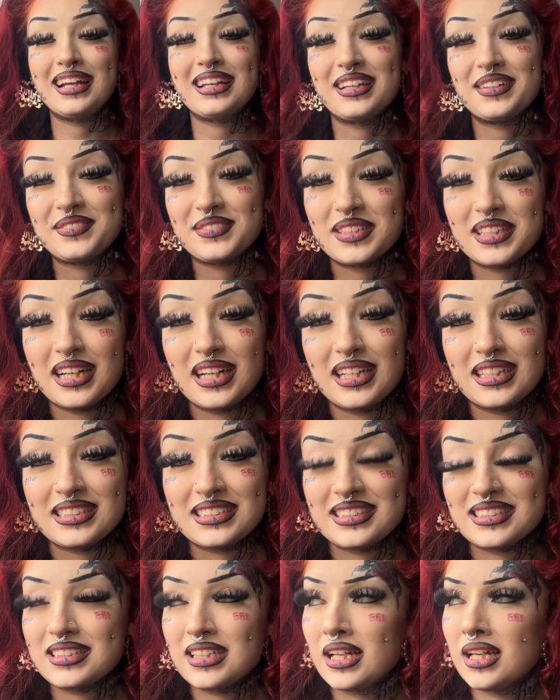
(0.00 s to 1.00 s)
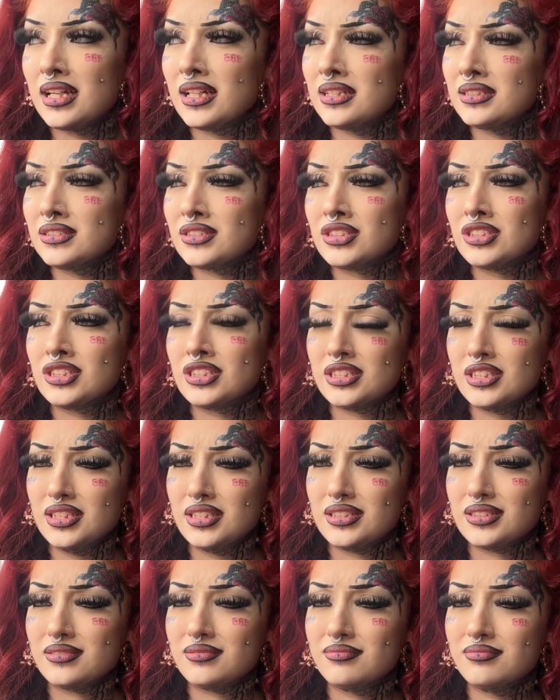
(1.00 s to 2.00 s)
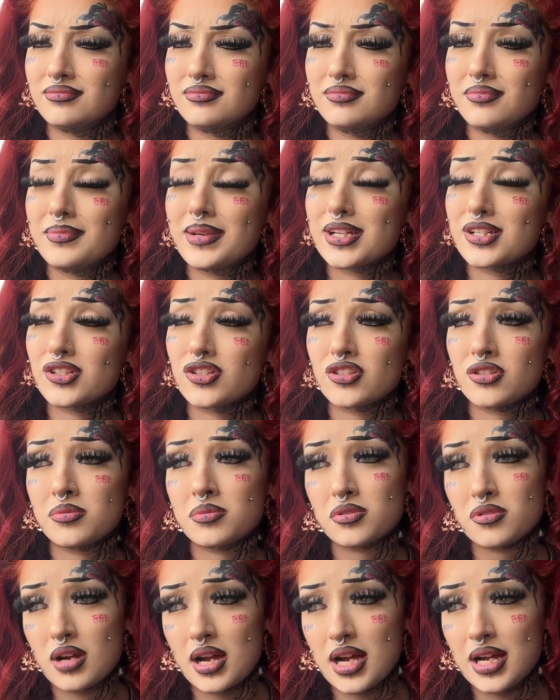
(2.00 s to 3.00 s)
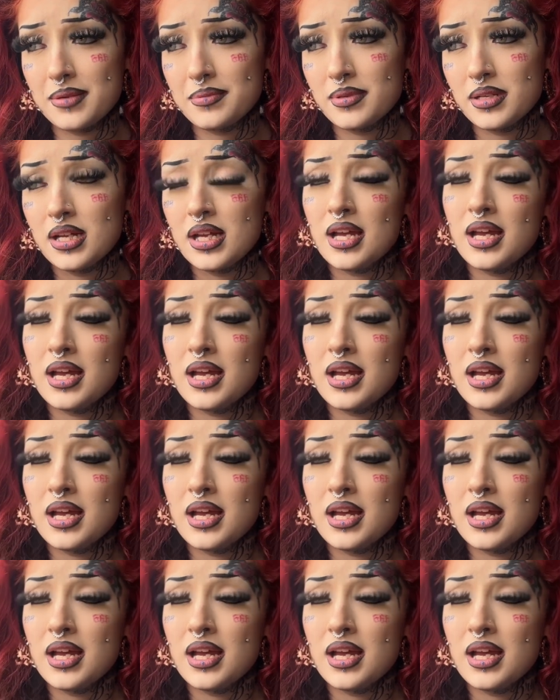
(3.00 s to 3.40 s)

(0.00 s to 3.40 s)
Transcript: love you guys. And shit. Make sure you subscribe.